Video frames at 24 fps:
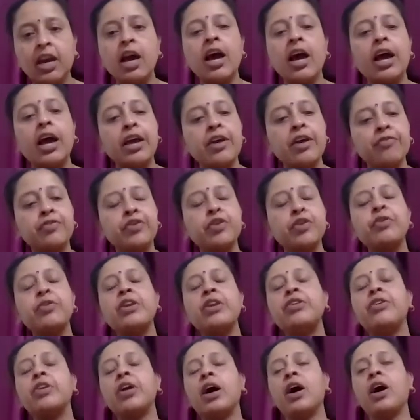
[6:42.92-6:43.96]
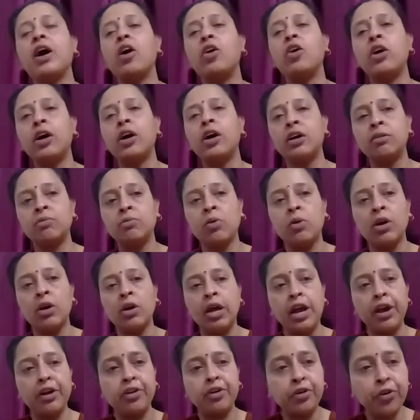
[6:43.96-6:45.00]
If you will
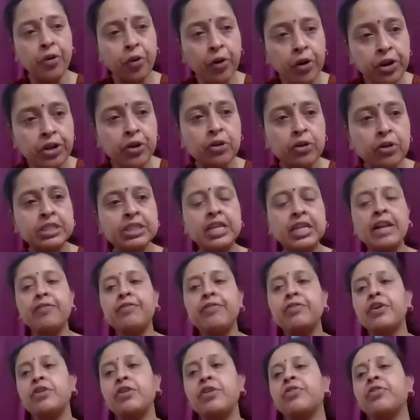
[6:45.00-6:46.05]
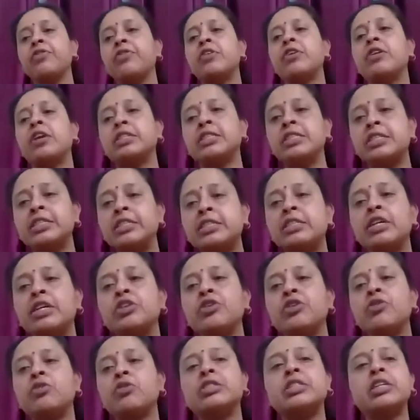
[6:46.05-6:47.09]
enroll yourself, if you will register
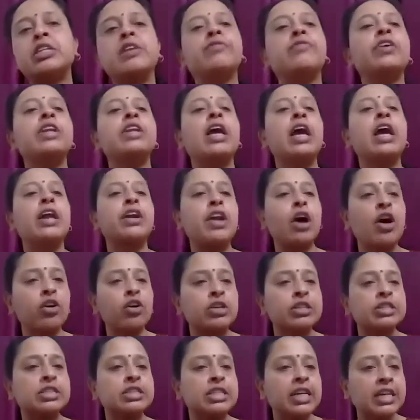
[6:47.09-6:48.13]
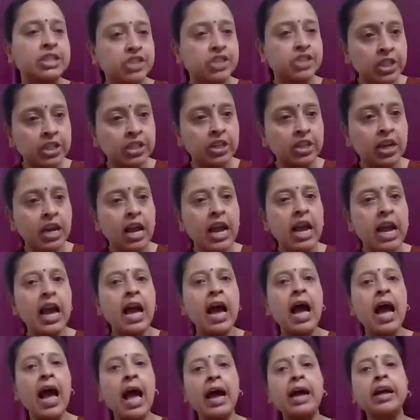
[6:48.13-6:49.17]
yourself in NIOS session,
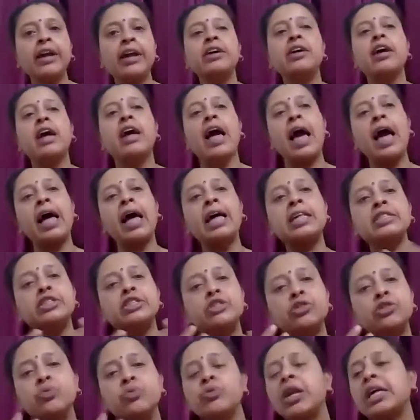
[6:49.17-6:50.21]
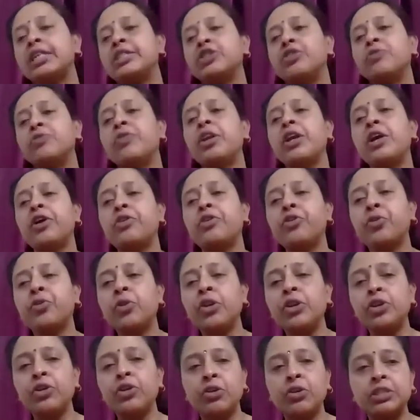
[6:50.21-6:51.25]
and as soon as you will enroll
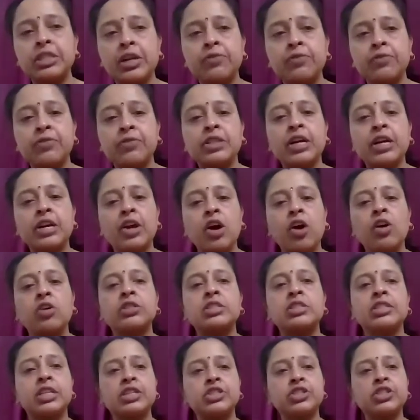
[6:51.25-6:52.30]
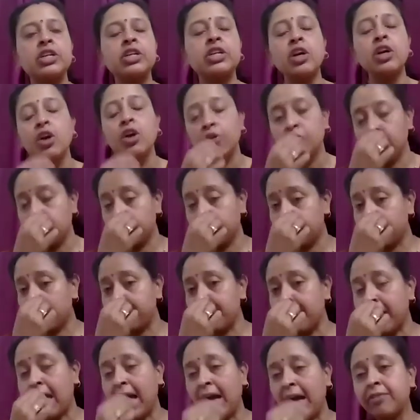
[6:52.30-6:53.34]
yourself with NIOS session, we will be
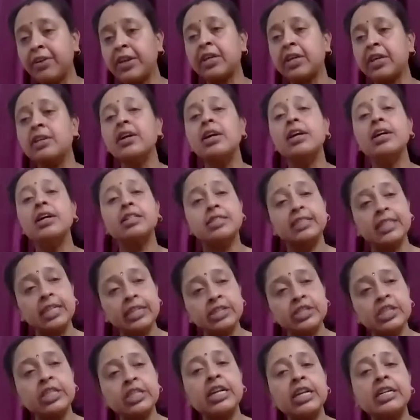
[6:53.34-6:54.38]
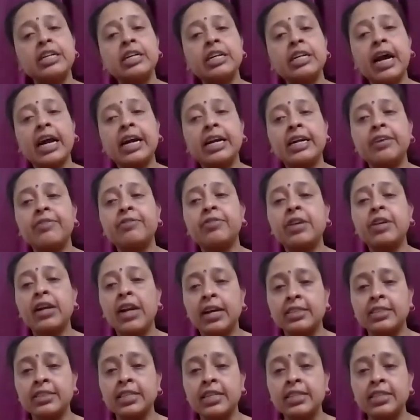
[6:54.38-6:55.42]
having such an interactive
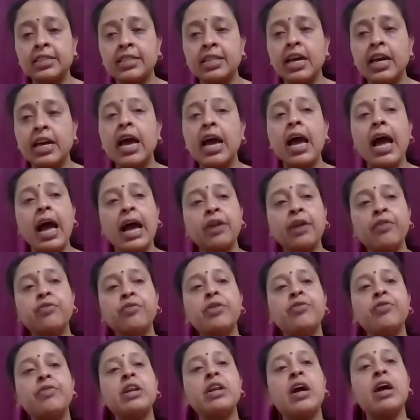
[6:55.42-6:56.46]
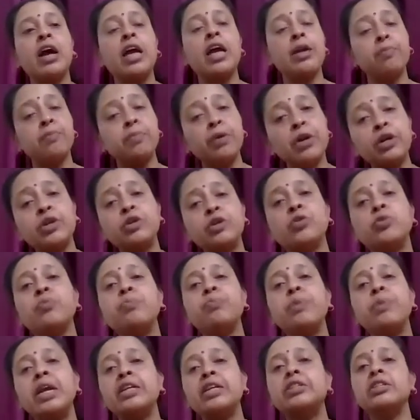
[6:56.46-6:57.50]
classes, and we will able to
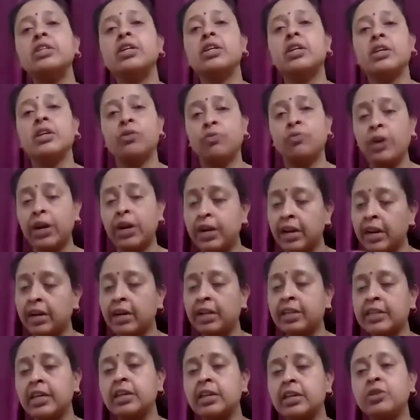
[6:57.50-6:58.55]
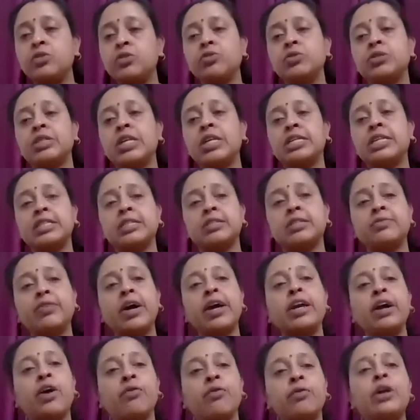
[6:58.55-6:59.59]
meet one another to satisfy
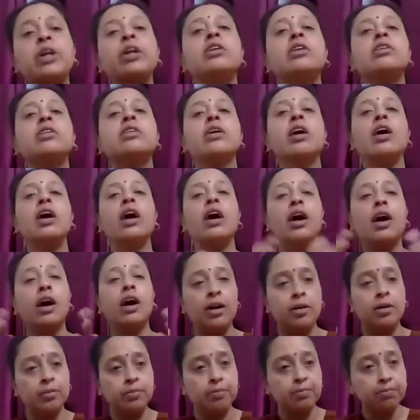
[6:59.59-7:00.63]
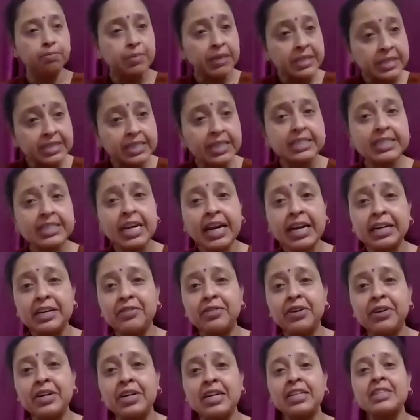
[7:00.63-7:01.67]
our business
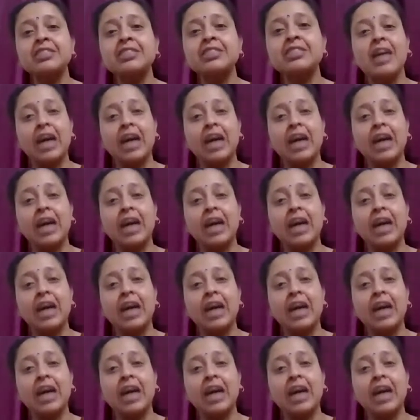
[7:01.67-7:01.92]
activities.